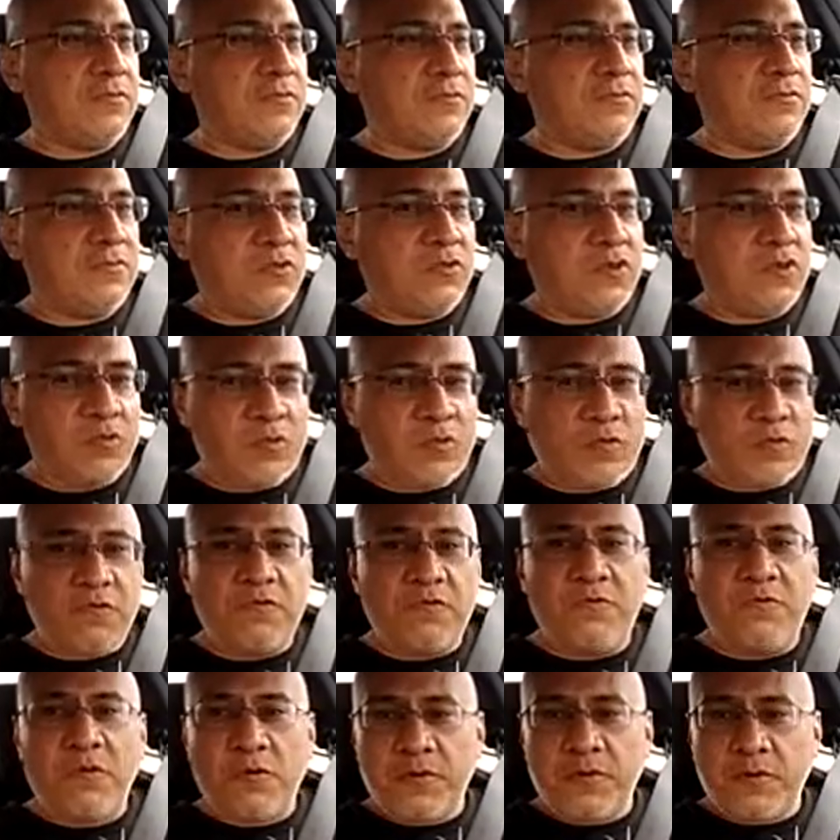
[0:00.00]
you're moving
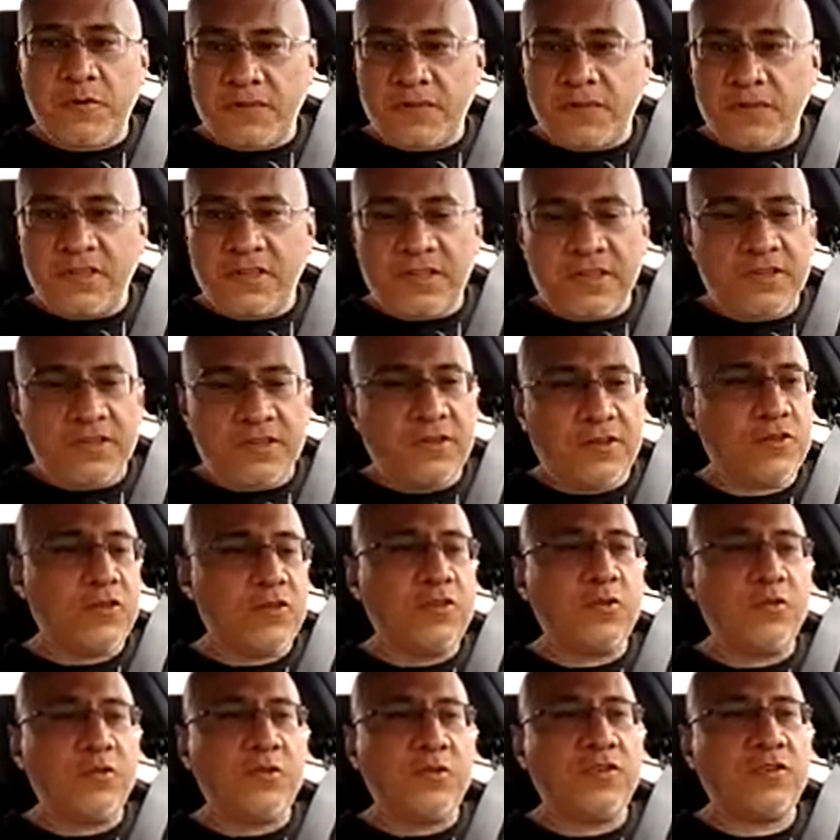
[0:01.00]
forward.
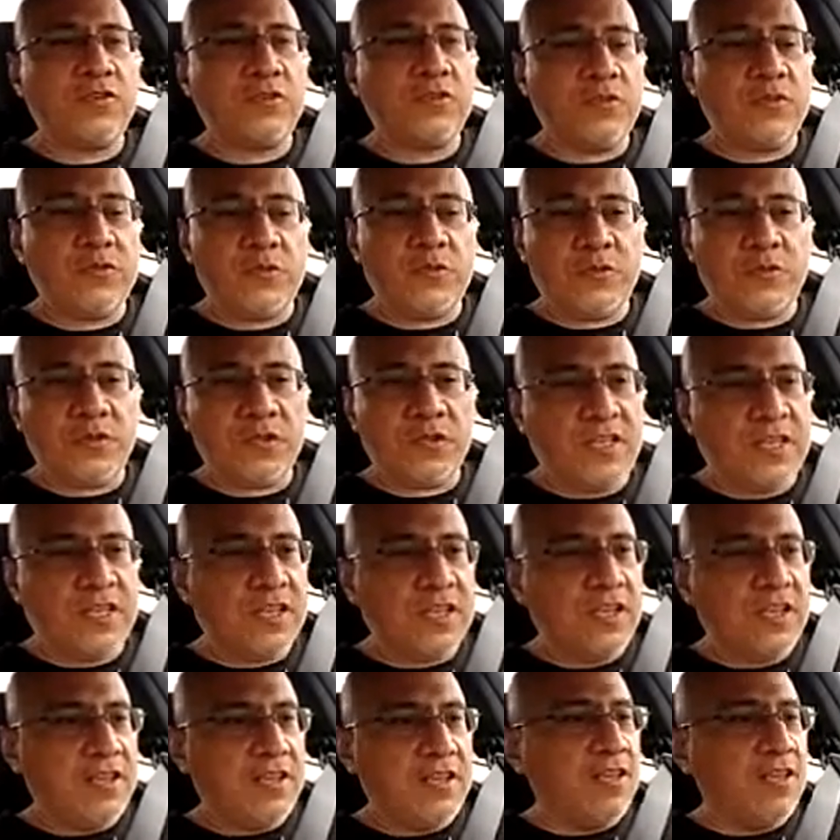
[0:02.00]
You're still doing
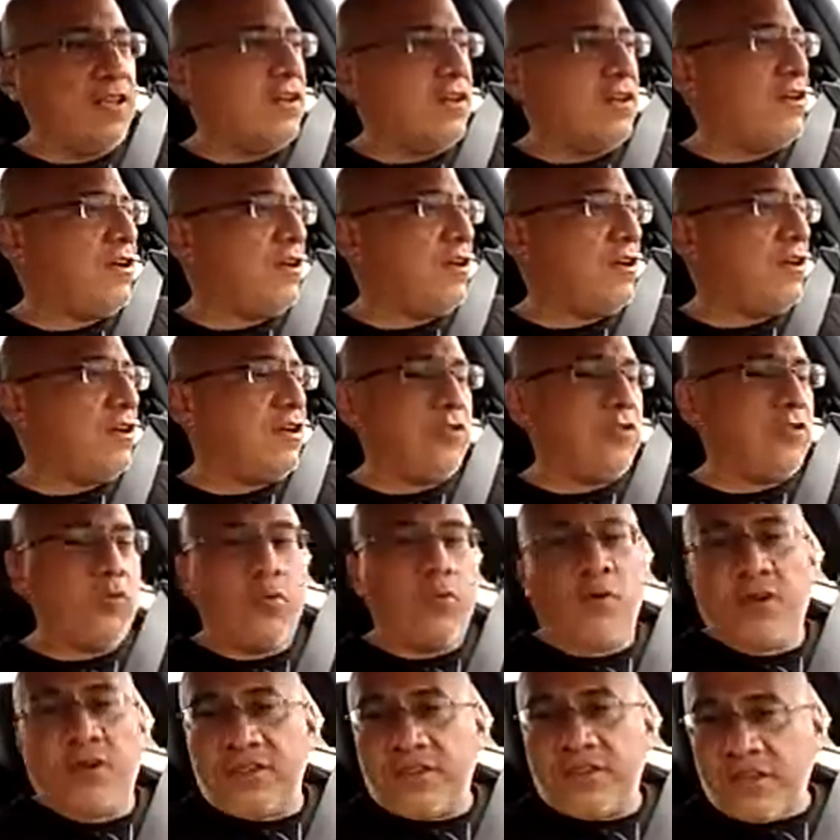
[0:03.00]
the
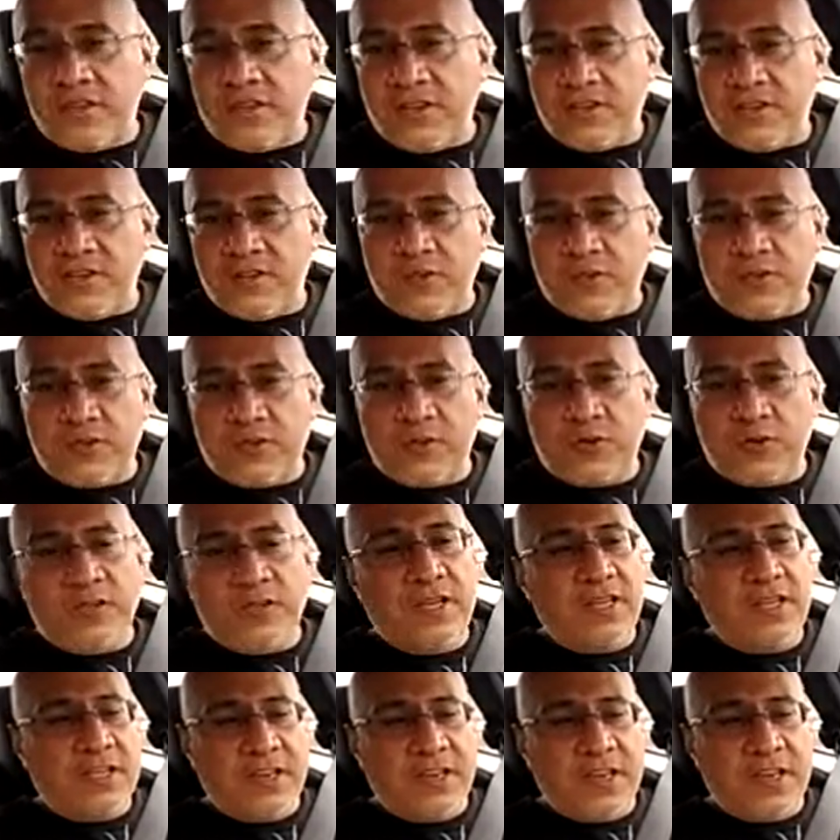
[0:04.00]
work that you're used to. And
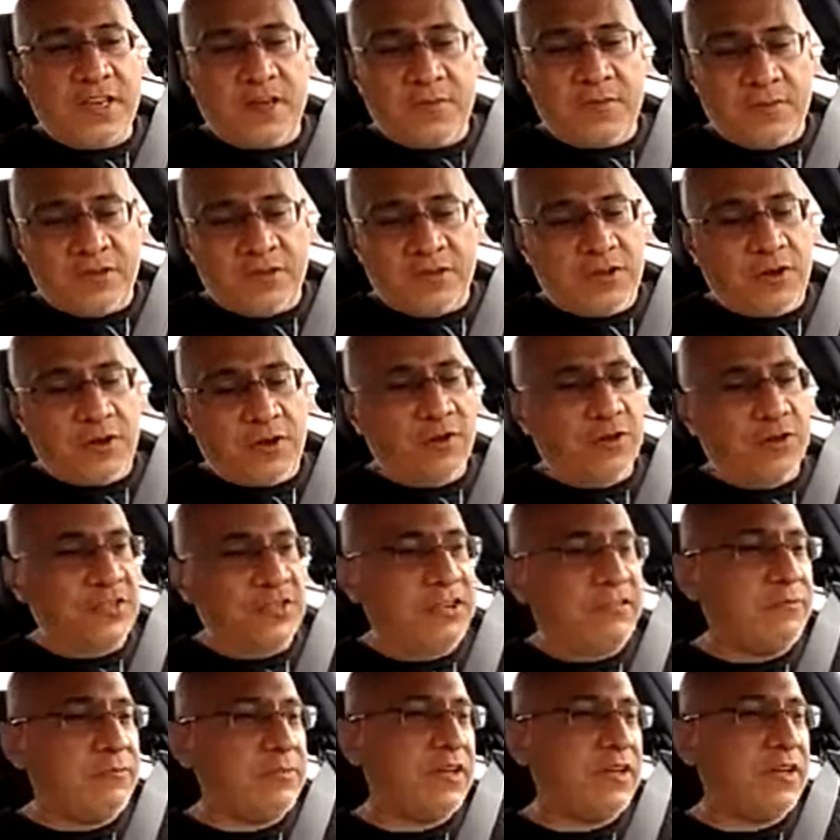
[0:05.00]
not that I'm encouraging
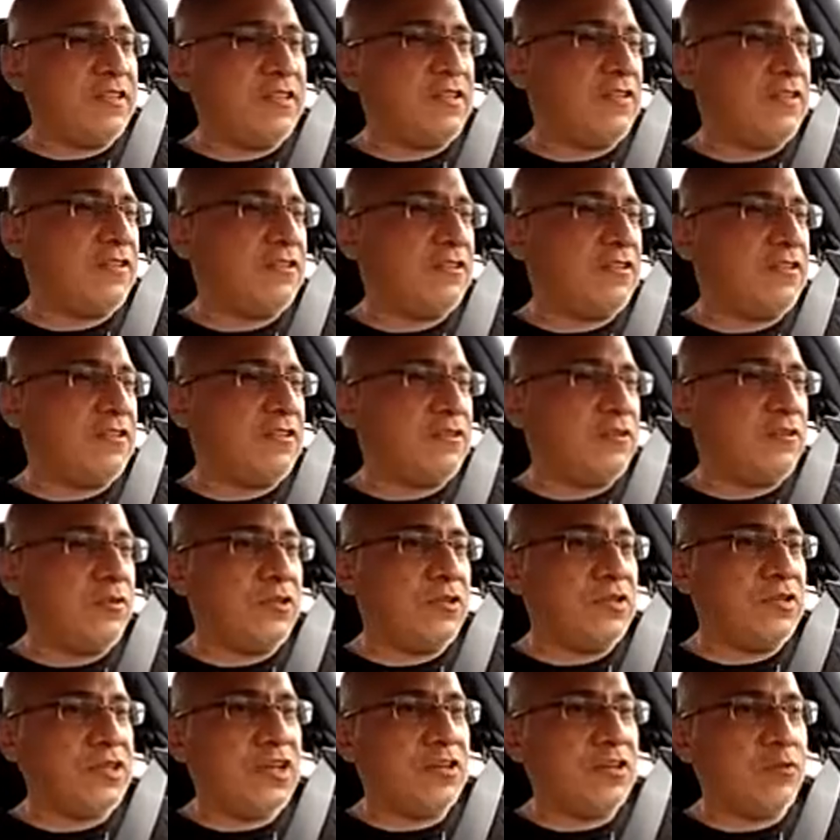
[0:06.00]
everybody to do
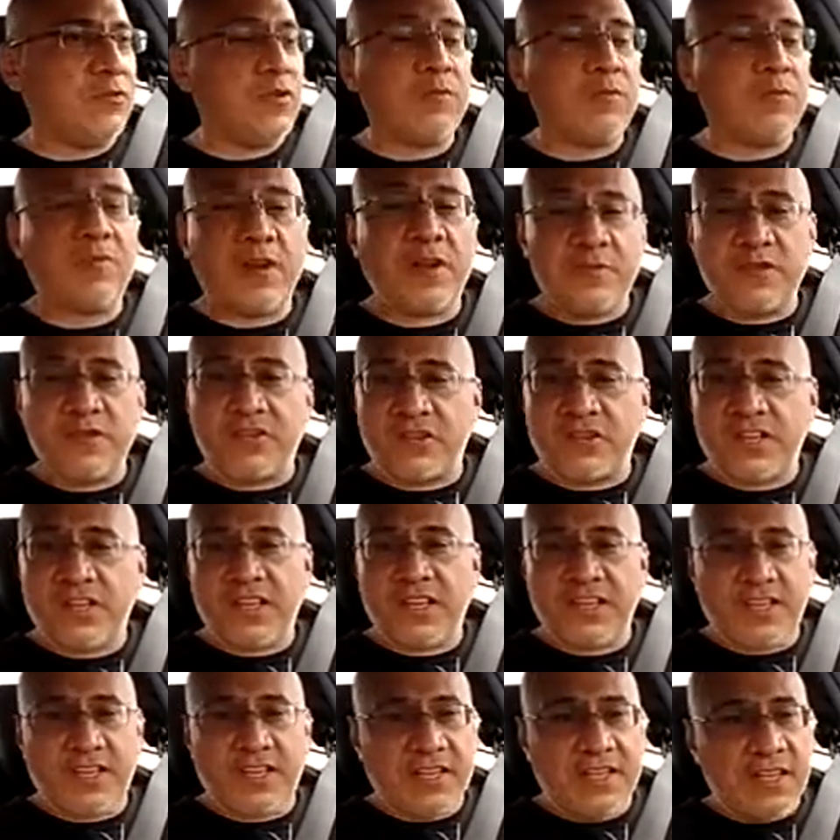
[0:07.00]
this kind of work, but I'm just
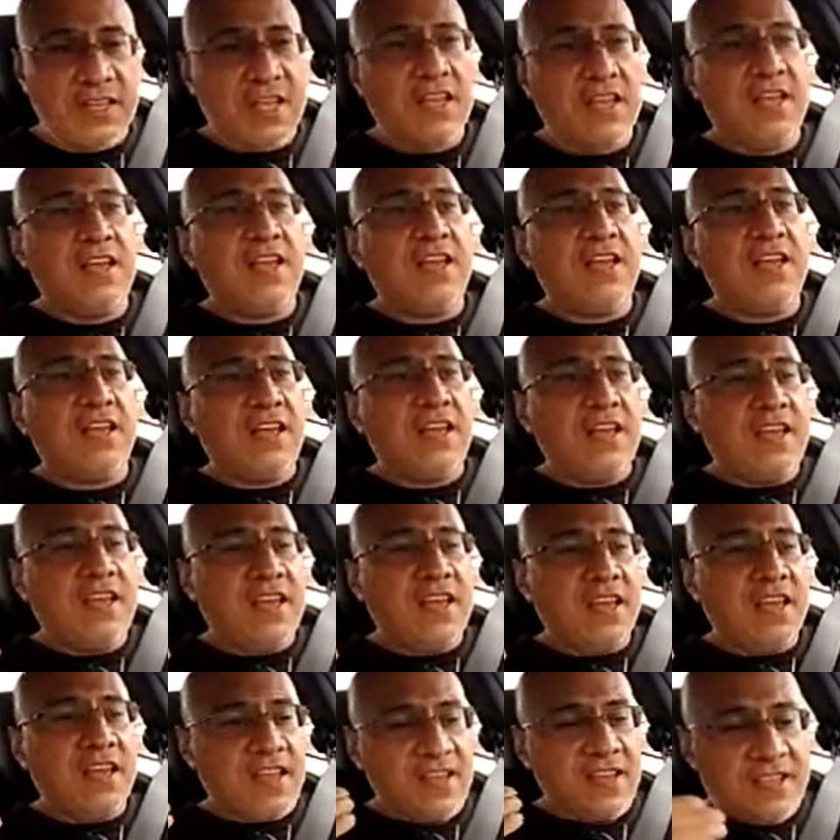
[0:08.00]
saying
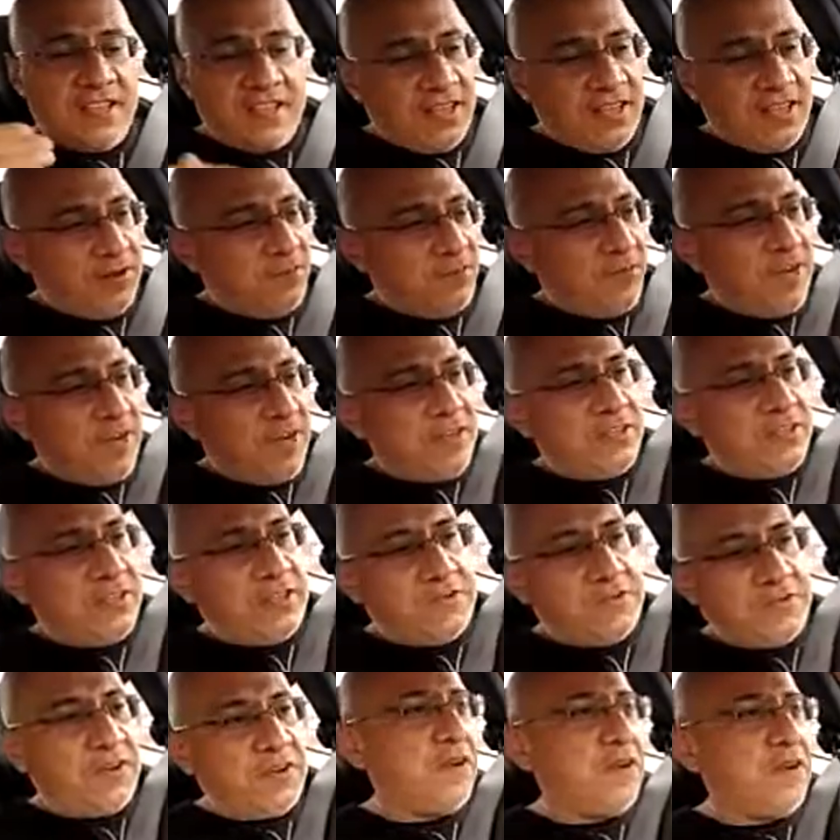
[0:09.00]
it ranges
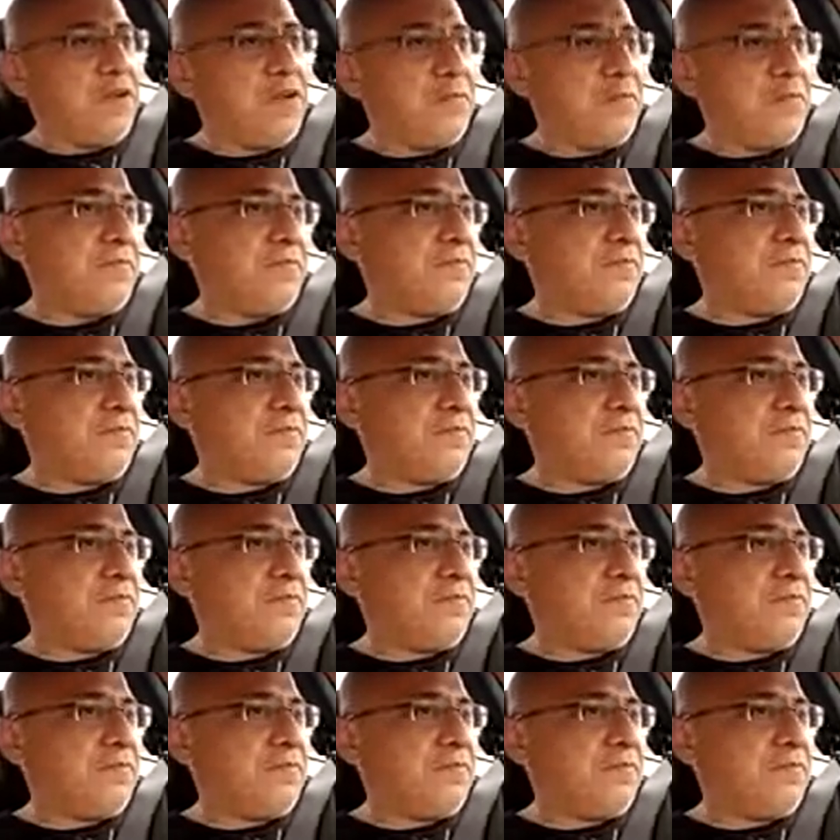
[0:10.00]
from